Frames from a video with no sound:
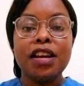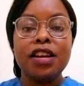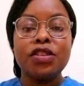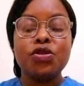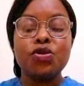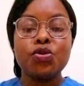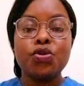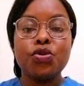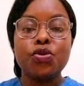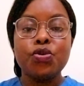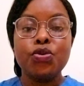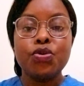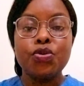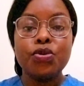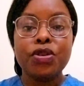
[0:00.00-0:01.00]

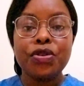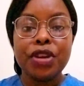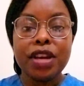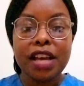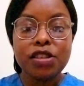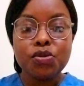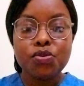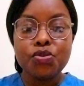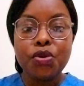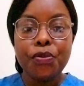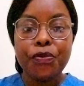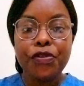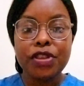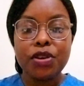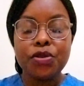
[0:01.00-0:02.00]
to create room
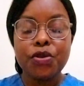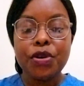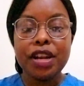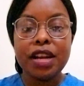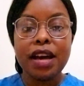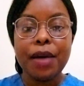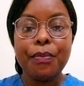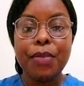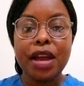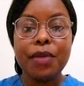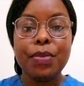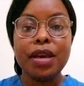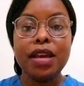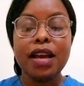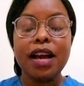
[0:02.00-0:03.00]
for the growing
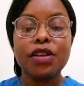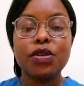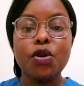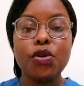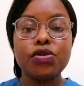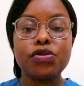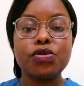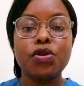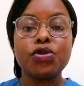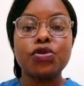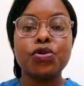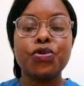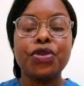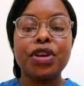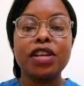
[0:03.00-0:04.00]
baby, and also to
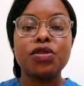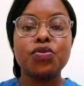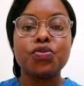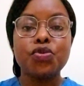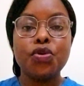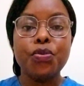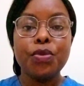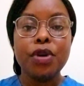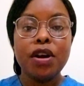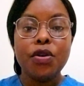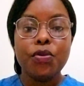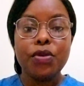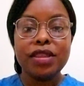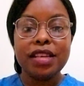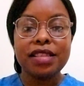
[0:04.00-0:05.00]
create room
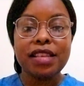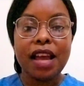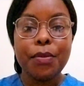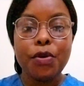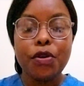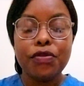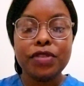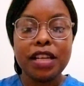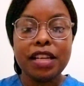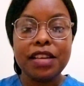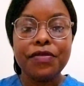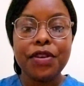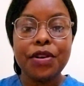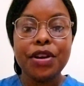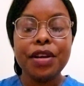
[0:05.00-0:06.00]
when the time of
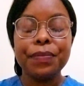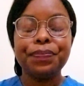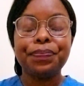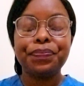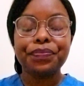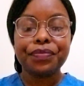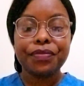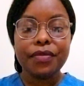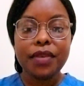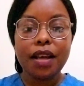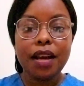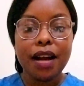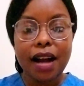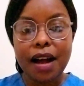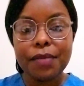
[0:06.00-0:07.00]
delivery
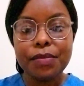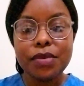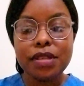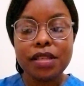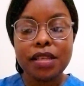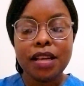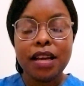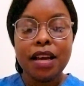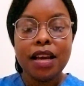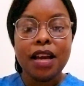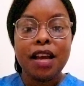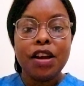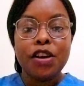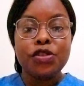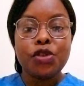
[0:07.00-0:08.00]
comes.
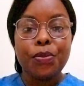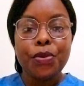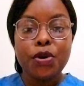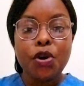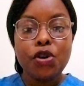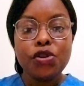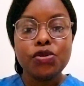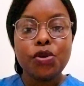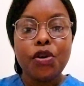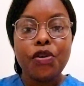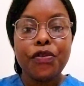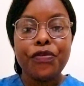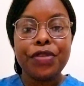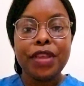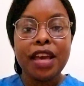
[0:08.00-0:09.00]
So because
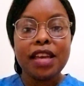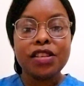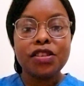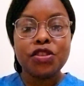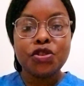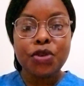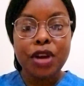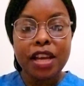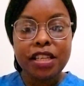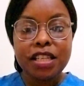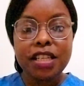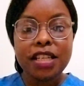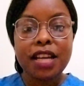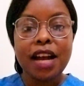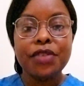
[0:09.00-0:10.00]
of the
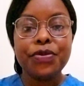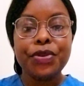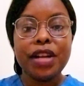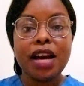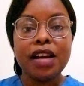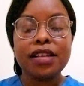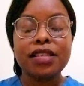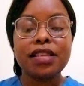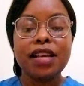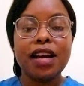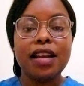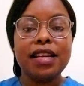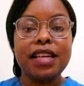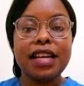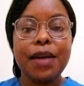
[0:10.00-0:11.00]
stretchy and relaxed
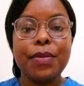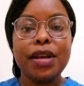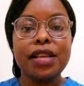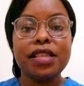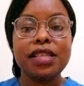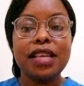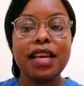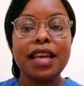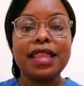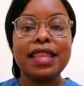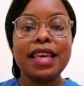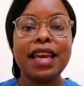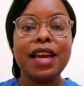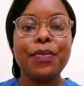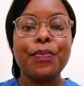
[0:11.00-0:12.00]
ligaments,
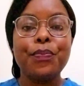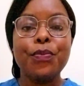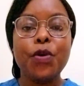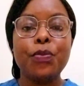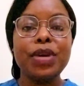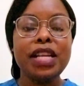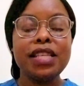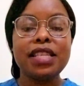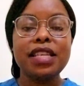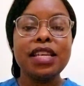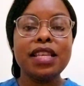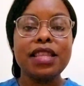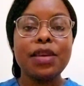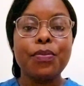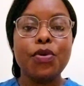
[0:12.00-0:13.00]
the mobility
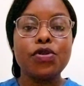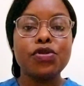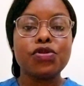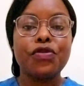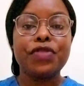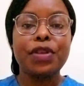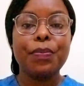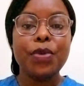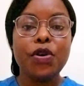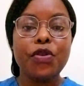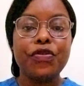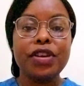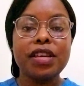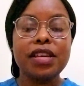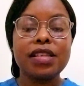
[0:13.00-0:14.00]
in the bones of the
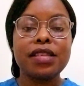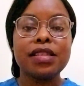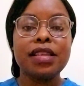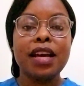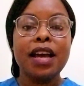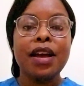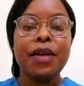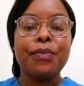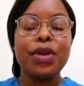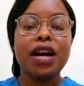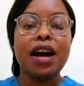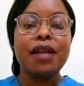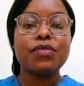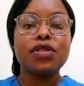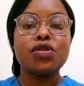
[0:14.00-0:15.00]
pelvis
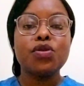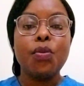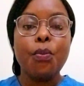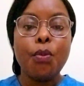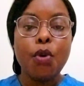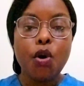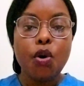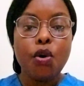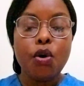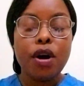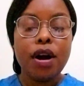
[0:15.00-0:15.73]
becomes more.